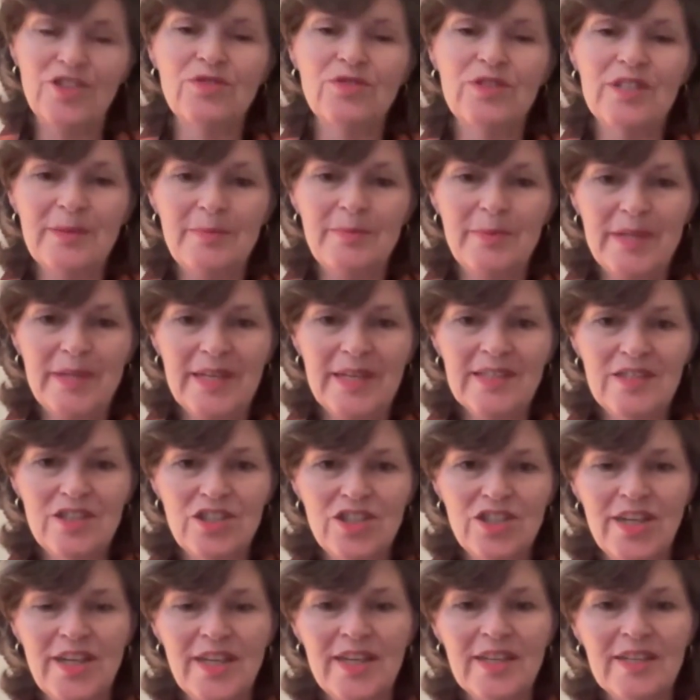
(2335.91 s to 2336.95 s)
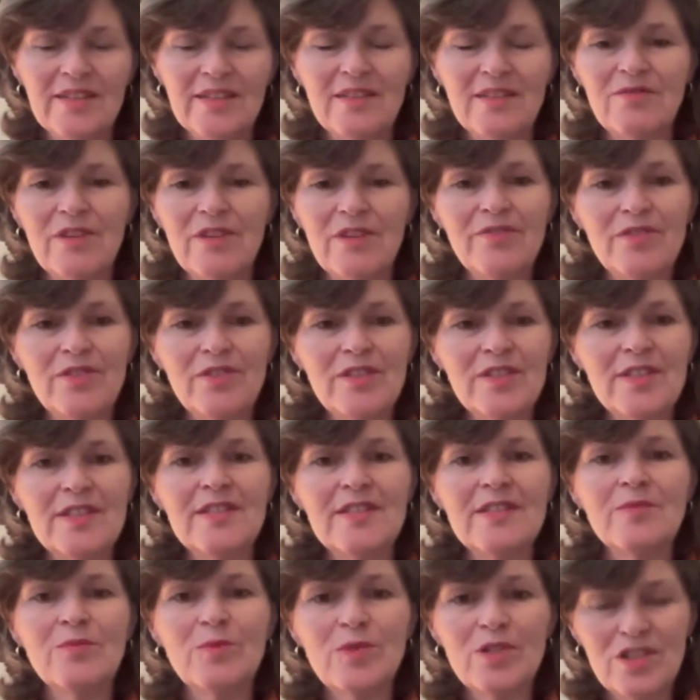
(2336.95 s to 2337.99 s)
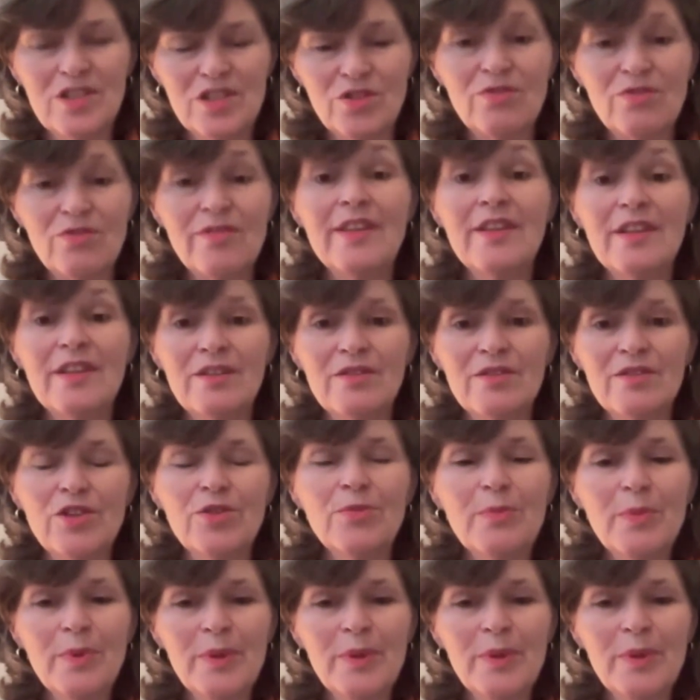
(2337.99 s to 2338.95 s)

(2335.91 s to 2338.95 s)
your DBS checks and references, and once you're in the group.